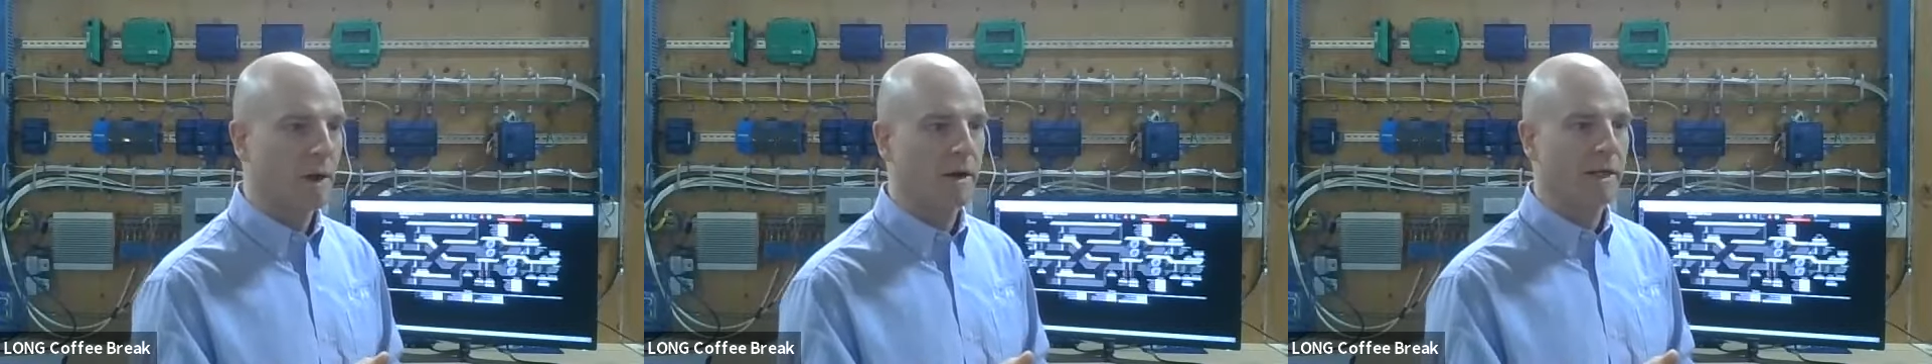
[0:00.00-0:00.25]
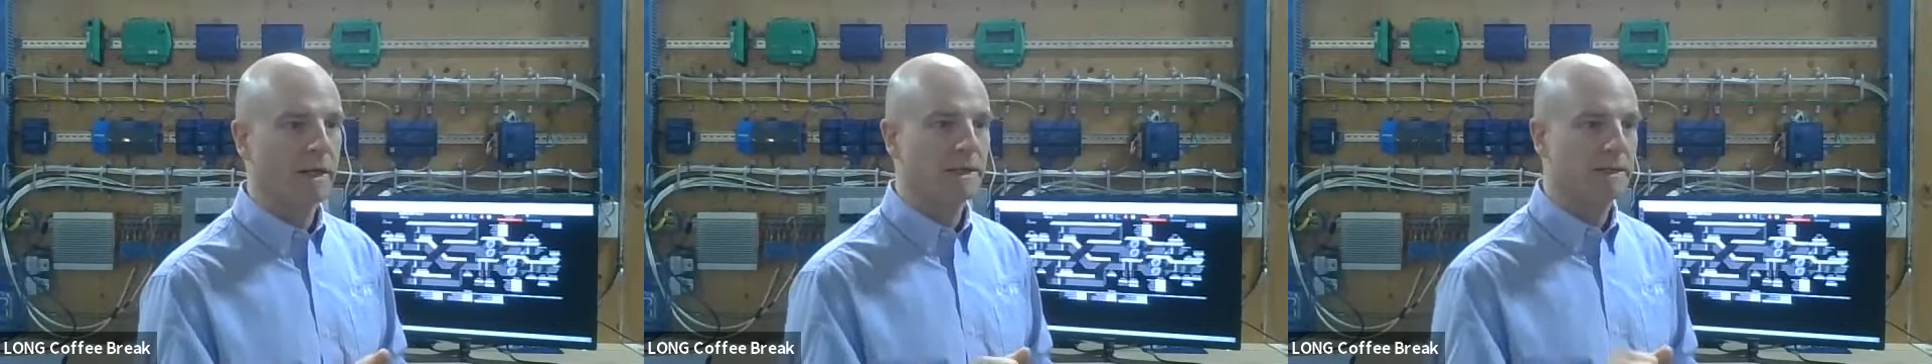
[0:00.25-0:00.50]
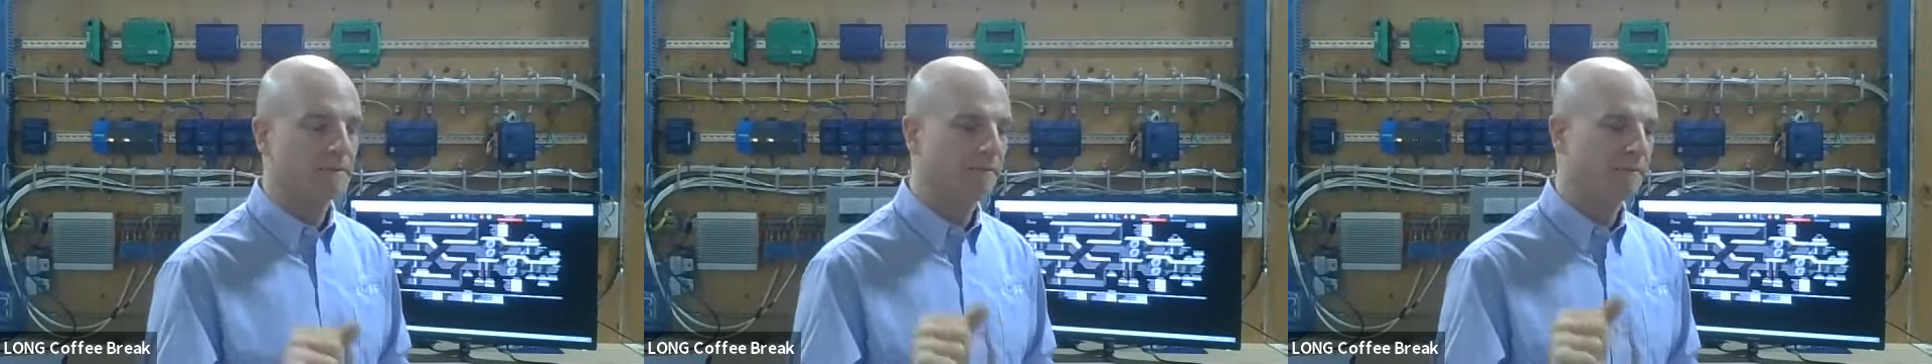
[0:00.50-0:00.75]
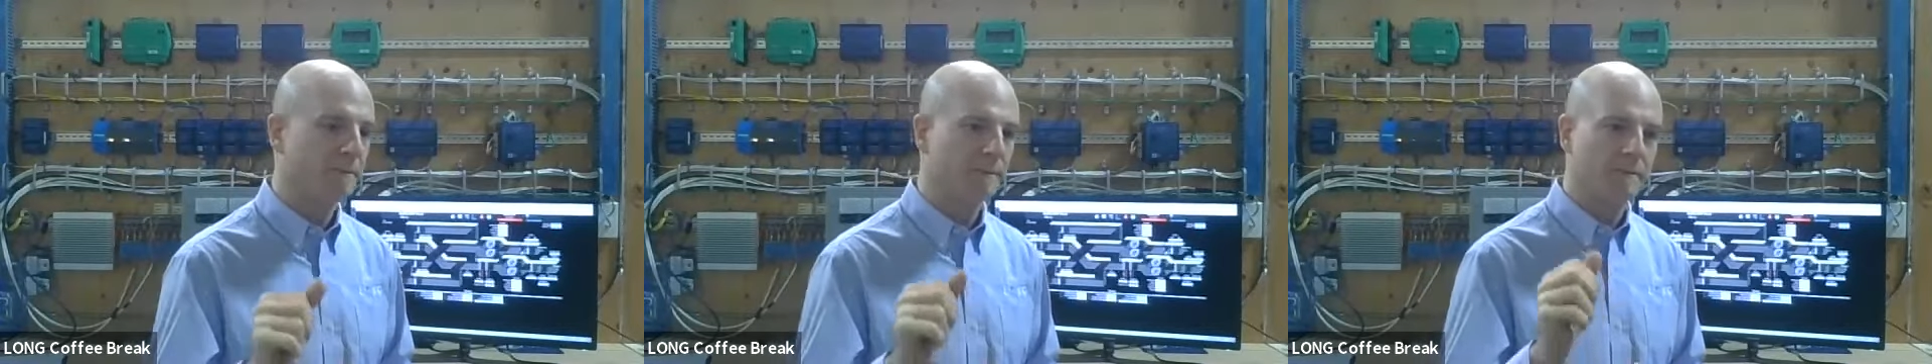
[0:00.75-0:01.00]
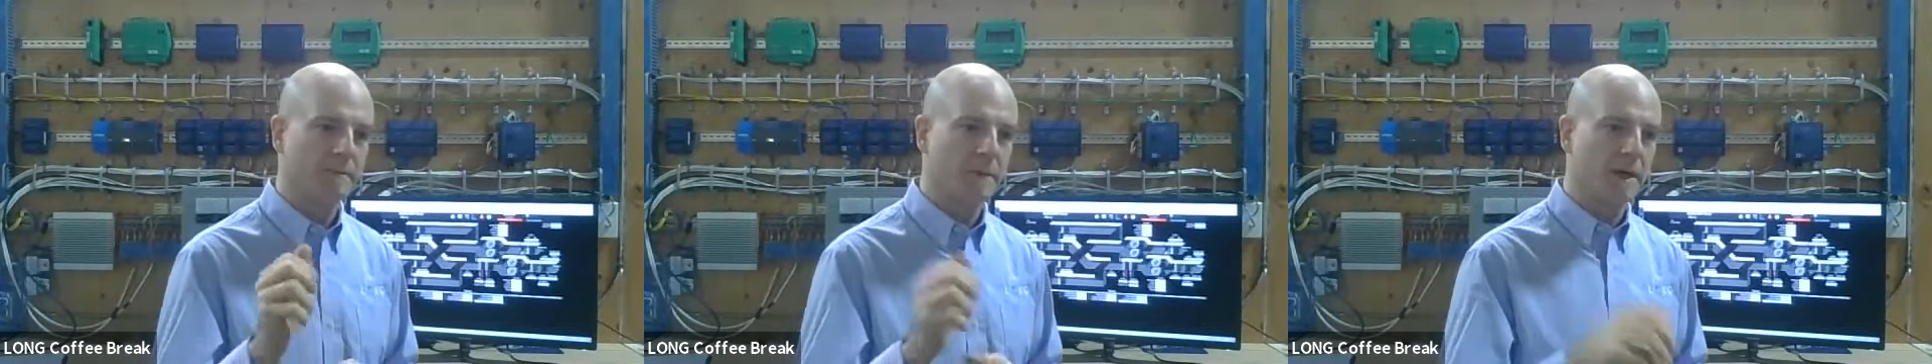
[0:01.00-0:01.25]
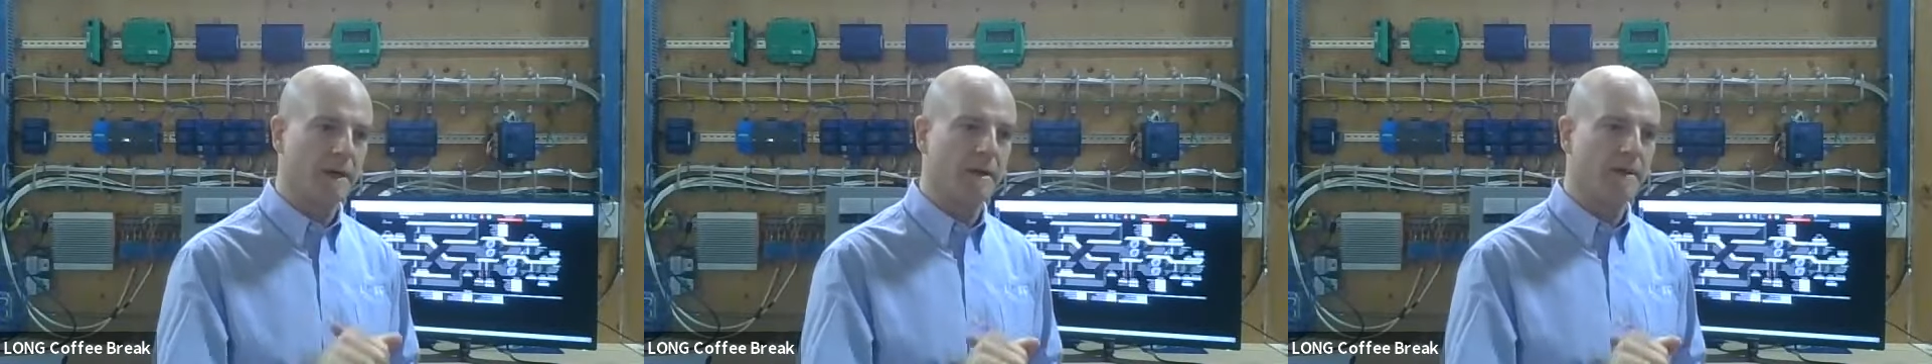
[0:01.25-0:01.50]
parties
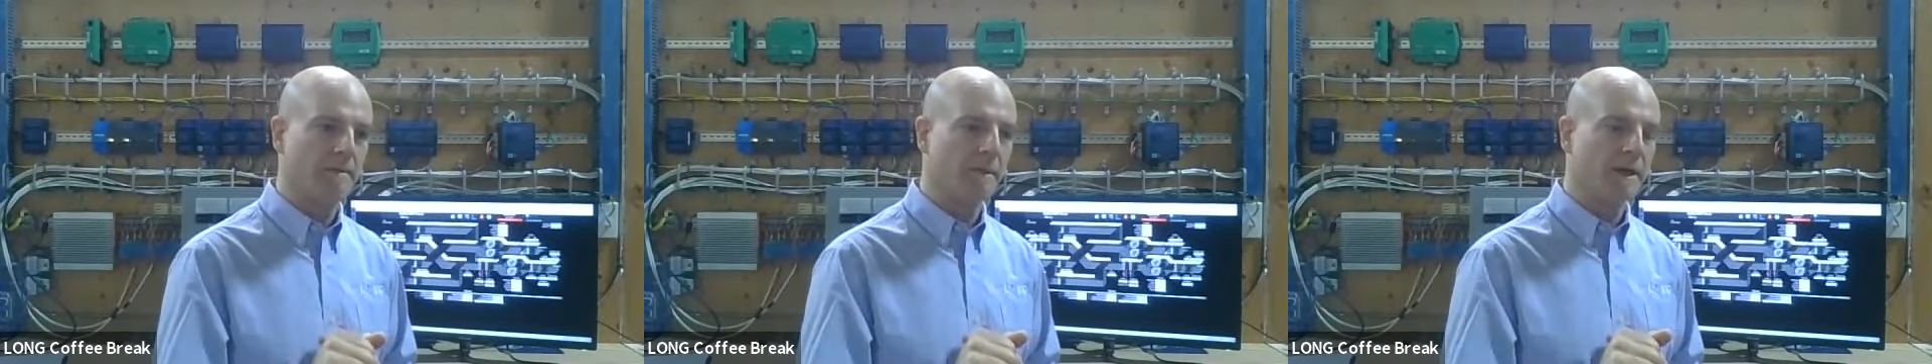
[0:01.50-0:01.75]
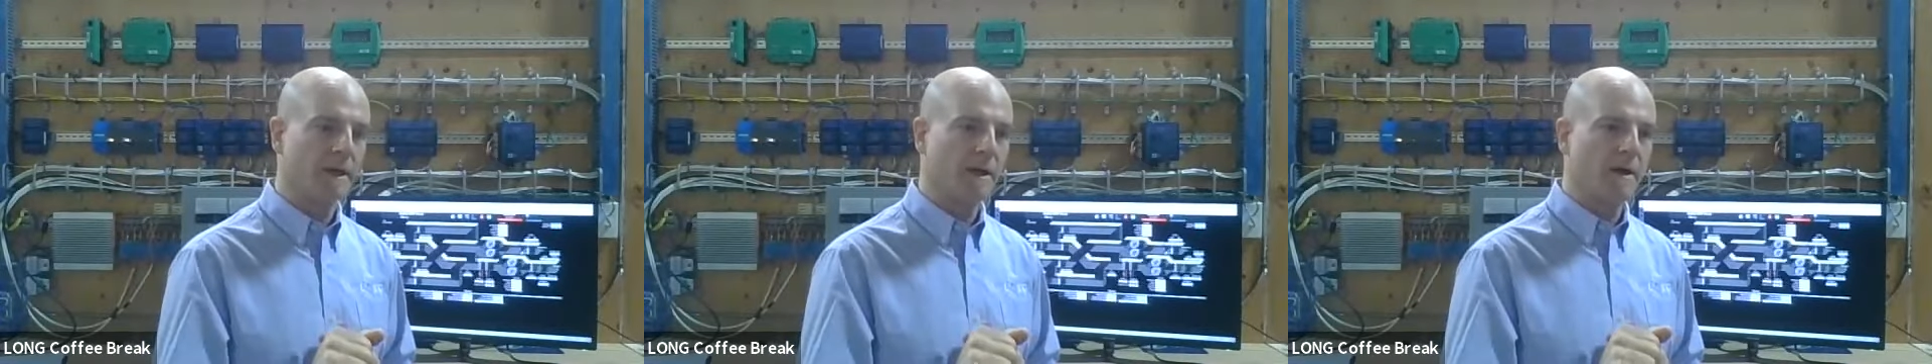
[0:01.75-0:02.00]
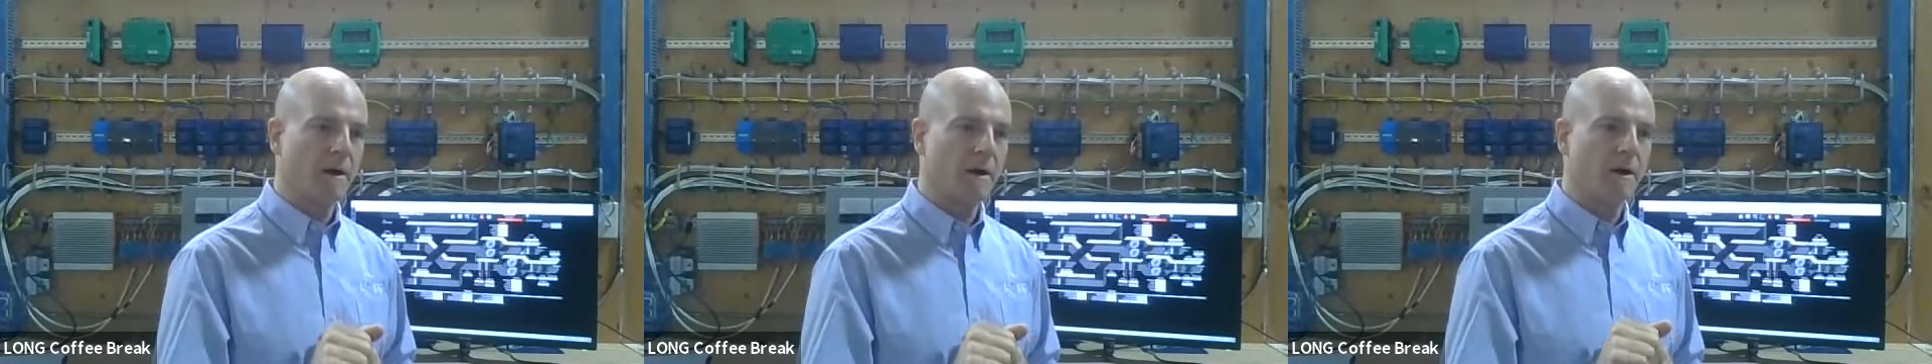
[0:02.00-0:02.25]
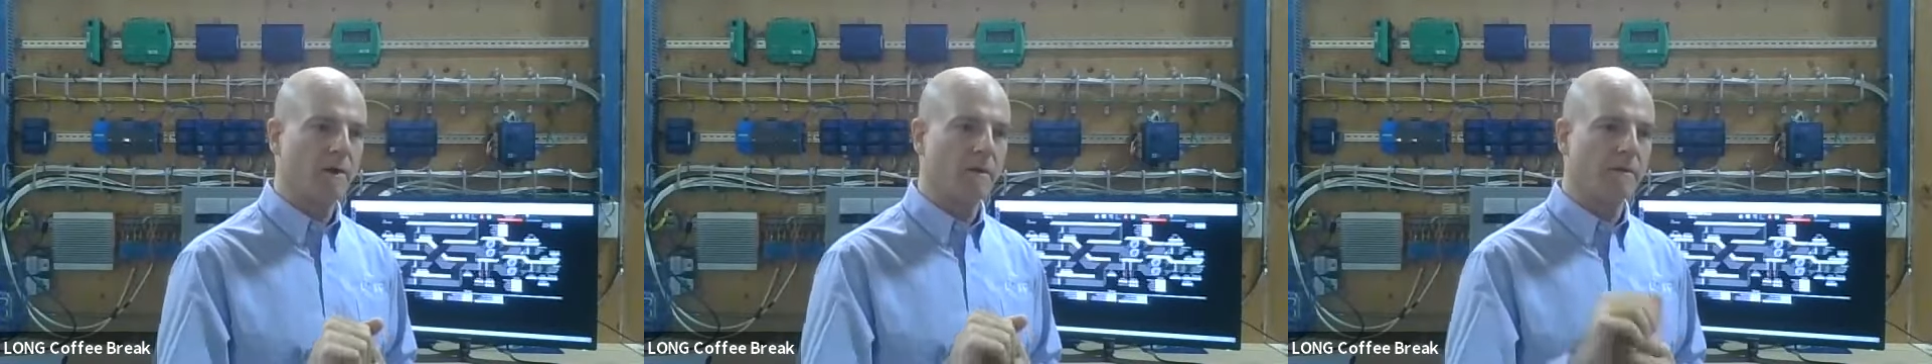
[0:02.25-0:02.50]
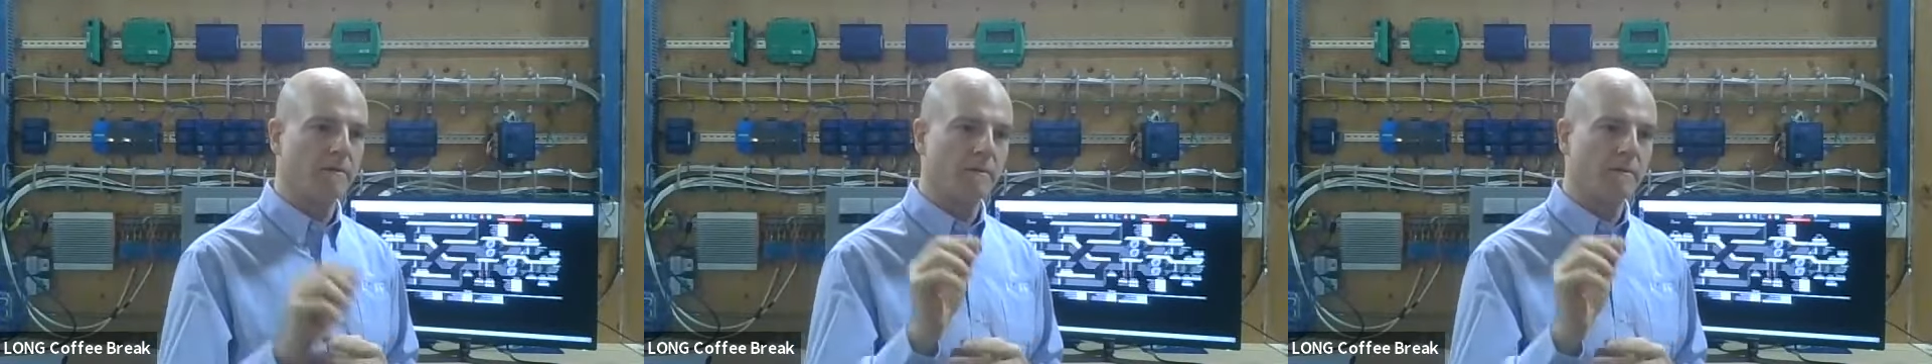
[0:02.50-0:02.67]
are